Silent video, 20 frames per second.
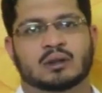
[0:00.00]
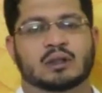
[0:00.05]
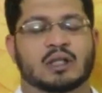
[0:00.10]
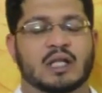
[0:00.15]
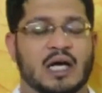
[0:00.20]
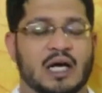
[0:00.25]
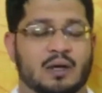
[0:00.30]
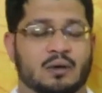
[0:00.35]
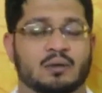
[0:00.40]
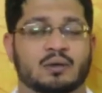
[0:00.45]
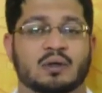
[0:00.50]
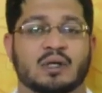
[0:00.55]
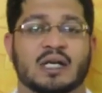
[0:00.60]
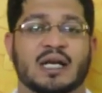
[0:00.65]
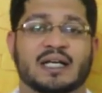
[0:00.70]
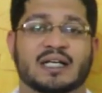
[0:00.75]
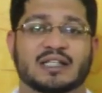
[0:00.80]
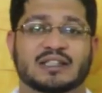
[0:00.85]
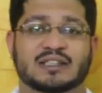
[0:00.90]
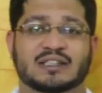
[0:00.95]
Now,
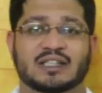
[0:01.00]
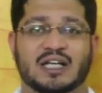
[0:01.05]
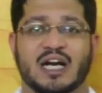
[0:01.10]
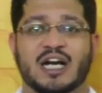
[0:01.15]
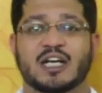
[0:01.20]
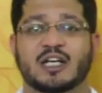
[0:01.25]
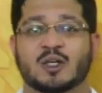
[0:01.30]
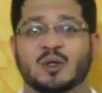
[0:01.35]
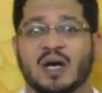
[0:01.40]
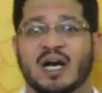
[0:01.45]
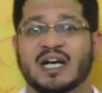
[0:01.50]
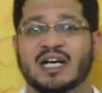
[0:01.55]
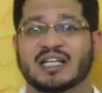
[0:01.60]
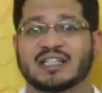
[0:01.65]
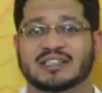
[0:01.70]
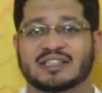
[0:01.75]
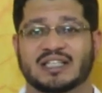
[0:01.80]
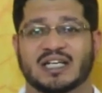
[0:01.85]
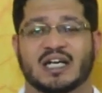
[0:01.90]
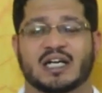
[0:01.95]
let us try to
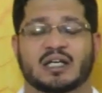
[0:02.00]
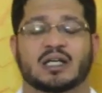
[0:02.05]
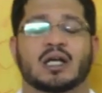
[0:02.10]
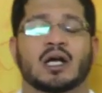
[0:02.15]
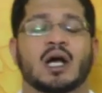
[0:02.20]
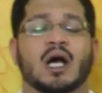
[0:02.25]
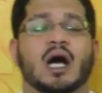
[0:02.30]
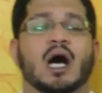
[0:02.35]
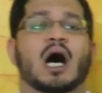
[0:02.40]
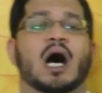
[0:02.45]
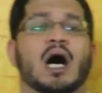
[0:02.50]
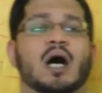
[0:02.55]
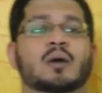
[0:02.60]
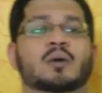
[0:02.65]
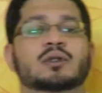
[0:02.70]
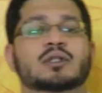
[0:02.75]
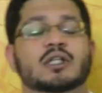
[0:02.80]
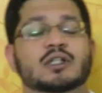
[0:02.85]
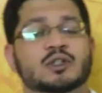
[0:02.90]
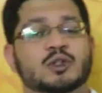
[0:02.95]
understand
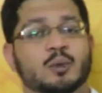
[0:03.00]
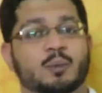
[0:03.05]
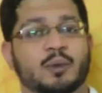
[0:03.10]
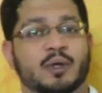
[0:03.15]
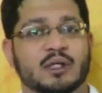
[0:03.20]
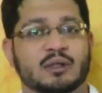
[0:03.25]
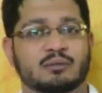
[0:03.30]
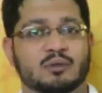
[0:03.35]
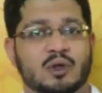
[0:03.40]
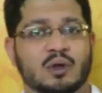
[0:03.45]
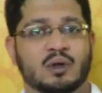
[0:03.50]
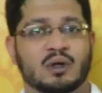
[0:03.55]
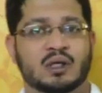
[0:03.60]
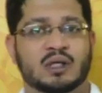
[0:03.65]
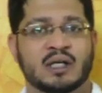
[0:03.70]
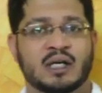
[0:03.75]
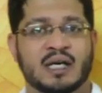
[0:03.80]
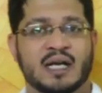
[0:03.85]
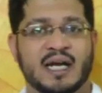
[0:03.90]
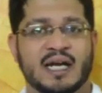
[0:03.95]
how the Supreme
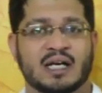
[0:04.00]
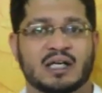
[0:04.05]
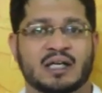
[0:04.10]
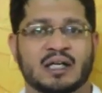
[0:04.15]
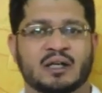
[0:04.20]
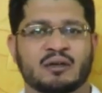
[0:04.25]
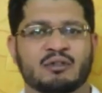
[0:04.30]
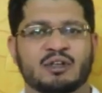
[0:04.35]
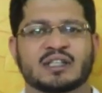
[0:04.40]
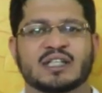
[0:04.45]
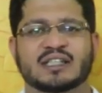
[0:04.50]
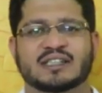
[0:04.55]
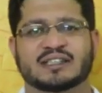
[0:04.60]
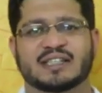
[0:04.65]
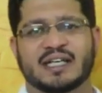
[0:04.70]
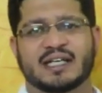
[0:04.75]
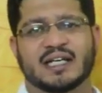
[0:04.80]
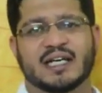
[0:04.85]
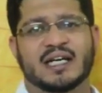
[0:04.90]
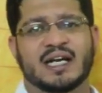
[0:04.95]
Court dealt with the
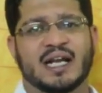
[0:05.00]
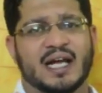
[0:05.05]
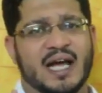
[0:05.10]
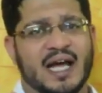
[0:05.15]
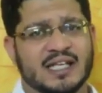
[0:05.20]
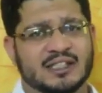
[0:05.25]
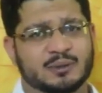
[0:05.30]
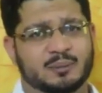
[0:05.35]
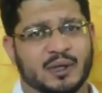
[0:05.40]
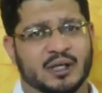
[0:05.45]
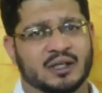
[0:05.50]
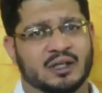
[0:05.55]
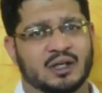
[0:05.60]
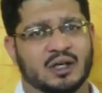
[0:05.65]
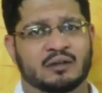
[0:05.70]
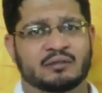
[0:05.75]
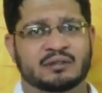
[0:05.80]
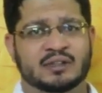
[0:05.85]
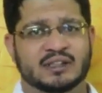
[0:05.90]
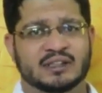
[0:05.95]
second aspect
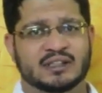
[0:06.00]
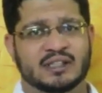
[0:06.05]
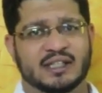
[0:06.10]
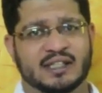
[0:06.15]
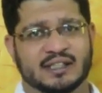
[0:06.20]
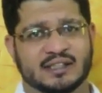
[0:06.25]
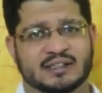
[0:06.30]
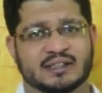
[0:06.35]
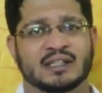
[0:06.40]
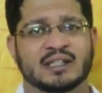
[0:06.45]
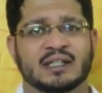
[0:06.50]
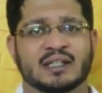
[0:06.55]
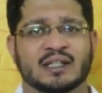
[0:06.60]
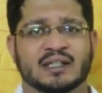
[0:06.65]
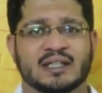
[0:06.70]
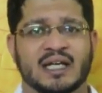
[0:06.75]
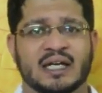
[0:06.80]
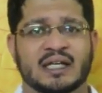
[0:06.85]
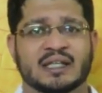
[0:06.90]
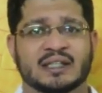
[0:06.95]
of this case,
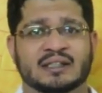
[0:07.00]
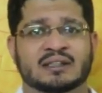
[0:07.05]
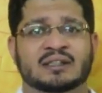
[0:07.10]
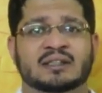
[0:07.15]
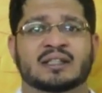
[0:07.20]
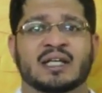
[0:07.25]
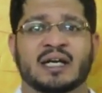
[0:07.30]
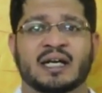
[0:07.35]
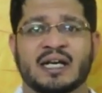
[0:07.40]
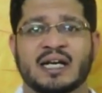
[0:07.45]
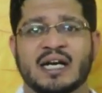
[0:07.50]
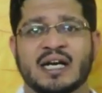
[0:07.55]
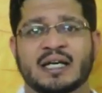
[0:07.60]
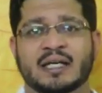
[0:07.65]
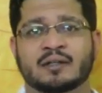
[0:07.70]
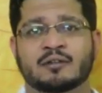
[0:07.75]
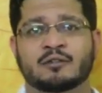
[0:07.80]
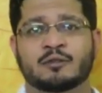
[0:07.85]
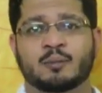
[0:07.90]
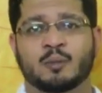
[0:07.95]
that is the
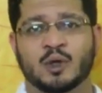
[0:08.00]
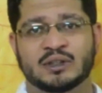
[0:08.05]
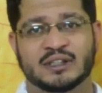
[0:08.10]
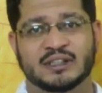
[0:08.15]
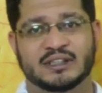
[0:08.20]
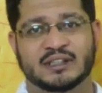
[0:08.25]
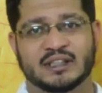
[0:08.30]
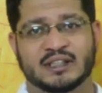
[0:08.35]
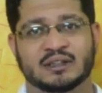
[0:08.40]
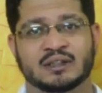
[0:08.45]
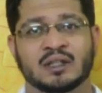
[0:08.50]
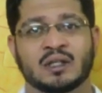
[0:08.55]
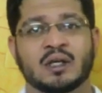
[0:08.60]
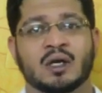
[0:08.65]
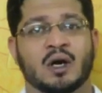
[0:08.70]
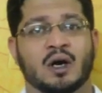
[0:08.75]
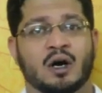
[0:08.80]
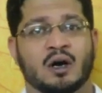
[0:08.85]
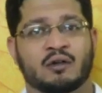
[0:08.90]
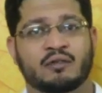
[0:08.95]
relative position
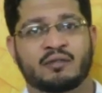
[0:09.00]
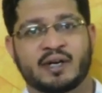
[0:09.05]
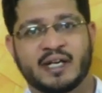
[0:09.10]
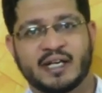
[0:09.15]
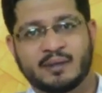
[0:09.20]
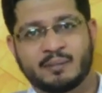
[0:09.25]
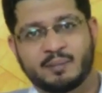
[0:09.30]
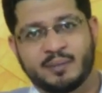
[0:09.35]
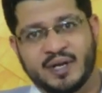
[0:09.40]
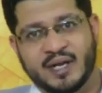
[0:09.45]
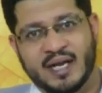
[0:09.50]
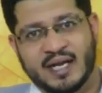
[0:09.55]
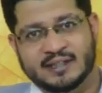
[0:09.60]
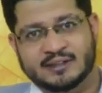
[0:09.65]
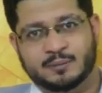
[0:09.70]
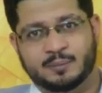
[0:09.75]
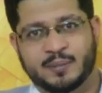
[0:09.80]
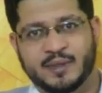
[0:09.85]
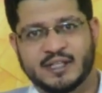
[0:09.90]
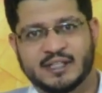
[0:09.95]
of
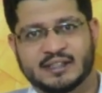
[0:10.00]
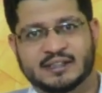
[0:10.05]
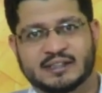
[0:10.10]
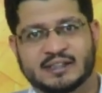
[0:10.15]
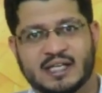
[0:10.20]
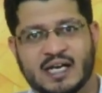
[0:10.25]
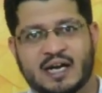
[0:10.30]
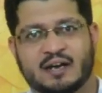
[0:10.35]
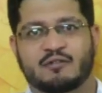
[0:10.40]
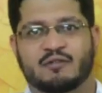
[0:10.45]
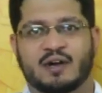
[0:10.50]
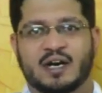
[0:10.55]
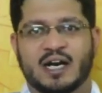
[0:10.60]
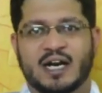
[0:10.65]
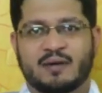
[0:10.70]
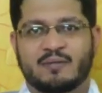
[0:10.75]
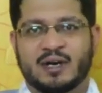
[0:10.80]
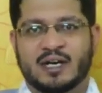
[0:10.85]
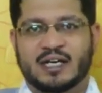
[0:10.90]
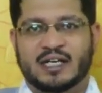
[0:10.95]
DPSPs and
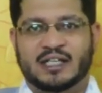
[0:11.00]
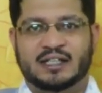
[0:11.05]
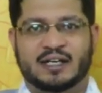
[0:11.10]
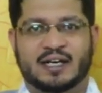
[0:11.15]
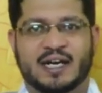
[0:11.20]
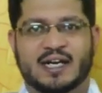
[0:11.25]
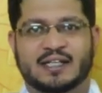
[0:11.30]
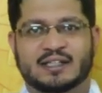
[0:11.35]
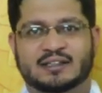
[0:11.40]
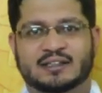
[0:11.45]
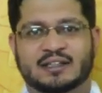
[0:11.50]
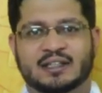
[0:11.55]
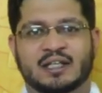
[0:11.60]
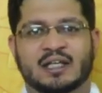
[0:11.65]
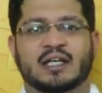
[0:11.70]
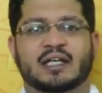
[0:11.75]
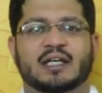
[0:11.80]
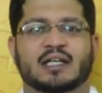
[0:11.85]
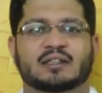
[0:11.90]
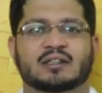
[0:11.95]
fundamental rights
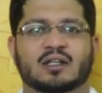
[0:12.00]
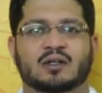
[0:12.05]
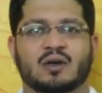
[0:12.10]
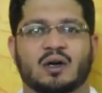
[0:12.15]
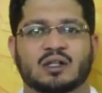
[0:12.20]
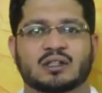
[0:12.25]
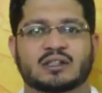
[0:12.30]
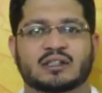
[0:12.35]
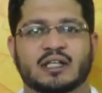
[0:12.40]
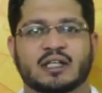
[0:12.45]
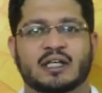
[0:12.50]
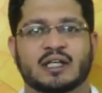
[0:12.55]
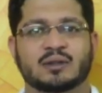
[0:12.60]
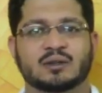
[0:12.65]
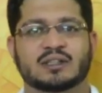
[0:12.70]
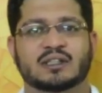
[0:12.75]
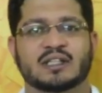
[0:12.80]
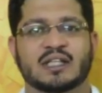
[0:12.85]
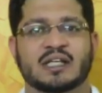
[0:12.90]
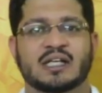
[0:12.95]
in the
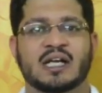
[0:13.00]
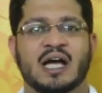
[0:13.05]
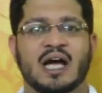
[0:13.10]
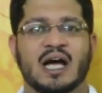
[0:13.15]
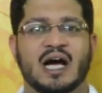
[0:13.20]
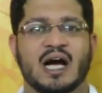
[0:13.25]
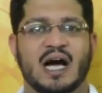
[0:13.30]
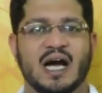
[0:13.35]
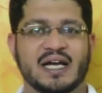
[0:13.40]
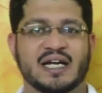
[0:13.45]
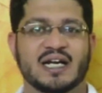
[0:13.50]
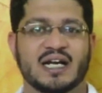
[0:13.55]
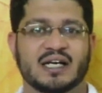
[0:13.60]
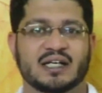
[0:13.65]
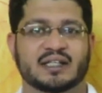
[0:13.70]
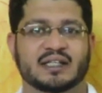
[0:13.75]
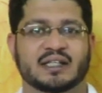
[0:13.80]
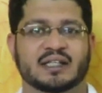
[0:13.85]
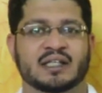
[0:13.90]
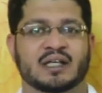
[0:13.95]
constitutional
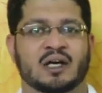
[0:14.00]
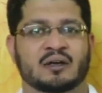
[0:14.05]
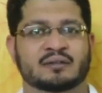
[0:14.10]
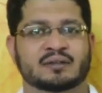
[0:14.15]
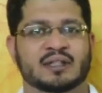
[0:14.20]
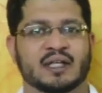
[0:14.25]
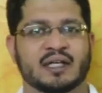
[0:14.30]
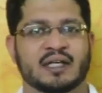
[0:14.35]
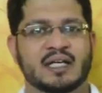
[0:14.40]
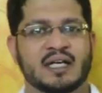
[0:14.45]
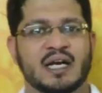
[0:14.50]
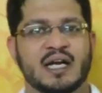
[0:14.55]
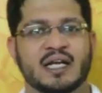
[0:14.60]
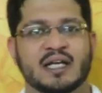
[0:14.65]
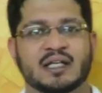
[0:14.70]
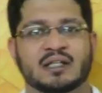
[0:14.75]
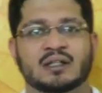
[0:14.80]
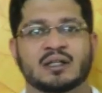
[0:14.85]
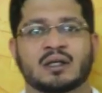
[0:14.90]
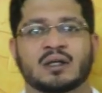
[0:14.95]
hierarchy of the
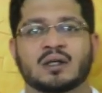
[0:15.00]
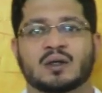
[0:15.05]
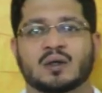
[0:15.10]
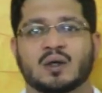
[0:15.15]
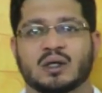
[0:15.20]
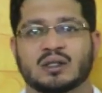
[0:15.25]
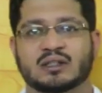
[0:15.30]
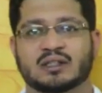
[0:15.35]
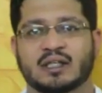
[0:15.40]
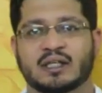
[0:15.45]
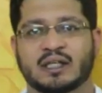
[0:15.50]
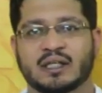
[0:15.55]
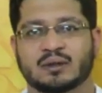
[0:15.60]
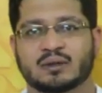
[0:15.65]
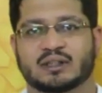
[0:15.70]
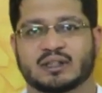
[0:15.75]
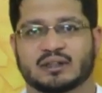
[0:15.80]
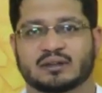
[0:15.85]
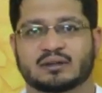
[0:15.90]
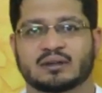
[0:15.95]
Indian
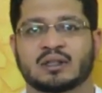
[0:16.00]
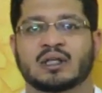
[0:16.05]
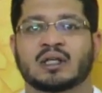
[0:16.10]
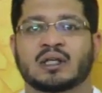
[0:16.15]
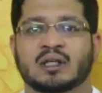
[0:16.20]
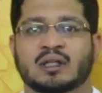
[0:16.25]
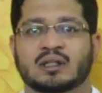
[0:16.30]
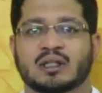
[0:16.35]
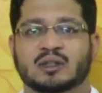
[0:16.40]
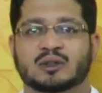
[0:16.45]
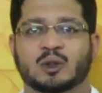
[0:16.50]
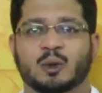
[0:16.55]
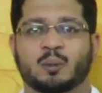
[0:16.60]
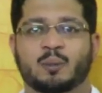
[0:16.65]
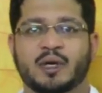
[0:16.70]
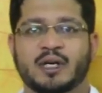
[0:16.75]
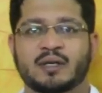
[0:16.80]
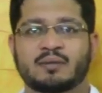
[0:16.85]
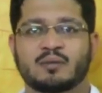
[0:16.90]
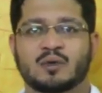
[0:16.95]
Constitution. The
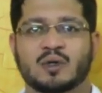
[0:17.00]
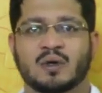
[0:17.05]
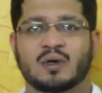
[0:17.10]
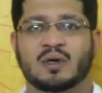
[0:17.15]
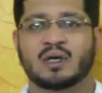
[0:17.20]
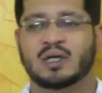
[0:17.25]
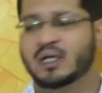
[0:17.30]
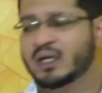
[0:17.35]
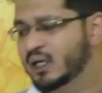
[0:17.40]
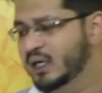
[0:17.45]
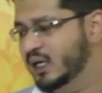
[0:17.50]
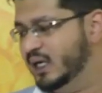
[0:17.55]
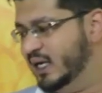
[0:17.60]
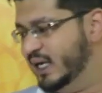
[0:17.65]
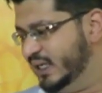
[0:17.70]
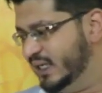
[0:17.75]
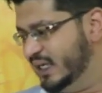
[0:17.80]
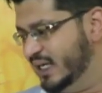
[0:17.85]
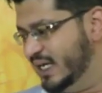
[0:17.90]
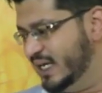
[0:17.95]
Supreme Court
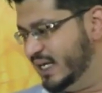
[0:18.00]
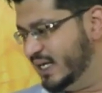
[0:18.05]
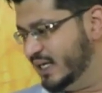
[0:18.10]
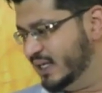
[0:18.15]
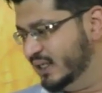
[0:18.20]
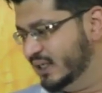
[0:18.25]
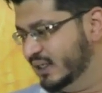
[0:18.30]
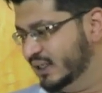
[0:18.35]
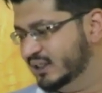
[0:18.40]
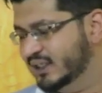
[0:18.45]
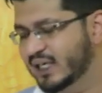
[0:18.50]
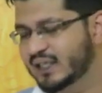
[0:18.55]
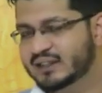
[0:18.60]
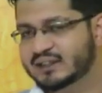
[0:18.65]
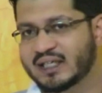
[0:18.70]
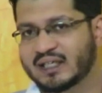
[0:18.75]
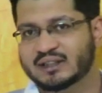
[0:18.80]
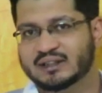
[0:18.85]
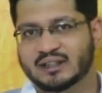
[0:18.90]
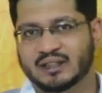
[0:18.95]
declared that
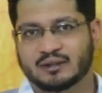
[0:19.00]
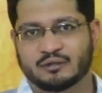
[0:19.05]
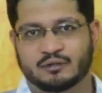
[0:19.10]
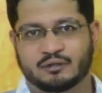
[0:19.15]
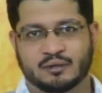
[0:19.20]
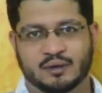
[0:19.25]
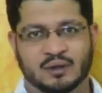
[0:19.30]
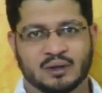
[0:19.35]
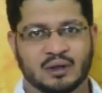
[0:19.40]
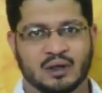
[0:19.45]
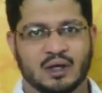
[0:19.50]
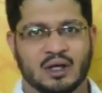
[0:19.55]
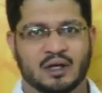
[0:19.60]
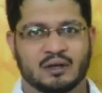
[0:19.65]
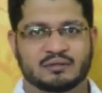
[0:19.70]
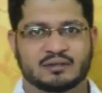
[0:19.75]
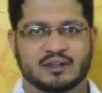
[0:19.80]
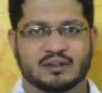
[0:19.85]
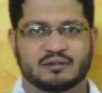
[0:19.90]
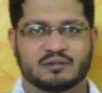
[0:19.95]
Section 4
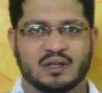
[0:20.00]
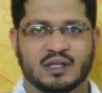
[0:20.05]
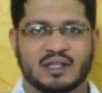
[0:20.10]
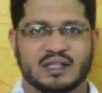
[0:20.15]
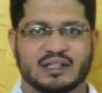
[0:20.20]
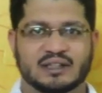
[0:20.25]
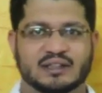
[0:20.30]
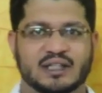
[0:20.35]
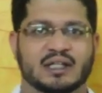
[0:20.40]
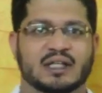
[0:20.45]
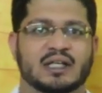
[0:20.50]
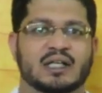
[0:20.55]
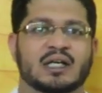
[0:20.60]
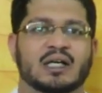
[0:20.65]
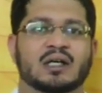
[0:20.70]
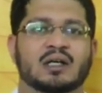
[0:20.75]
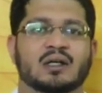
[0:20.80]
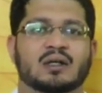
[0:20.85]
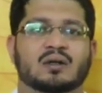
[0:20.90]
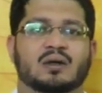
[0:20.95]
of the
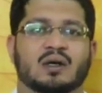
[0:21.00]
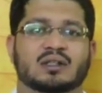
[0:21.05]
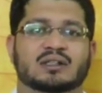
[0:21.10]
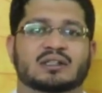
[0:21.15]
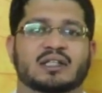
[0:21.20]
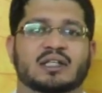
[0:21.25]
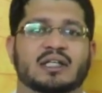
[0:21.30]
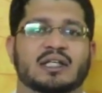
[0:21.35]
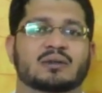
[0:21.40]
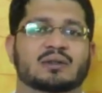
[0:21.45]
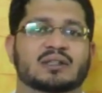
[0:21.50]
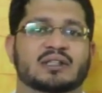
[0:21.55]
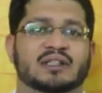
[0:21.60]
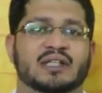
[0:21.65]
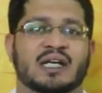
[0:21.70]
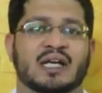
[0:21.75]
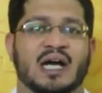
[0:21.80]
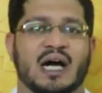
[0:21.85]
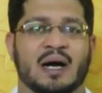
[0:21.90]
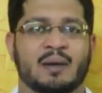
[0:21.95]
42nd
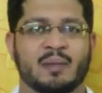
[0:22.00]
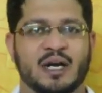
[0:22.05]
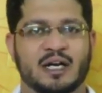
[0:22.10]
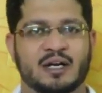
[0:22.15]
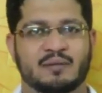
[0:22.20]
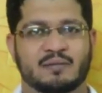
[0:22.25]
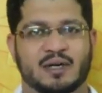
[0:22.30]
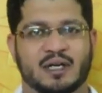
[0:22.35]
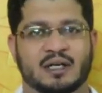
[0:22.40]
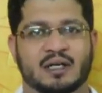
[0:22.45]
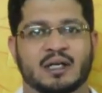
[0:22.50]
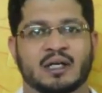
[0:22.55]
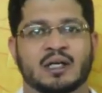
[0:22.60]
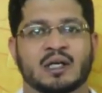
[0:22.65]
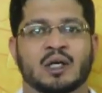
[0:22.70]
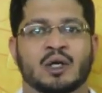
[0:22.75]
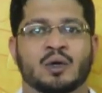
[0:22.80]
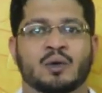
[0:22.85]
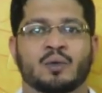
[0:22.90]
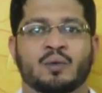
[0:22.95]
Constitutional Amendment,
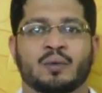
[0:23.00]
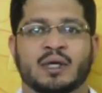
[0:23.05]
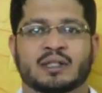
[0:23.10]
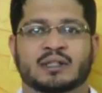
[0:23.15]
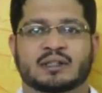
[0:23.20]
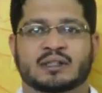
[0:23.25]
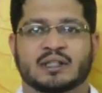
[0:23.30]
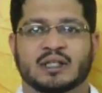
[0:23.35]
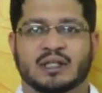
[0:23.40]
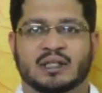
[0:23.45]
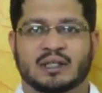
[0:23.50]
which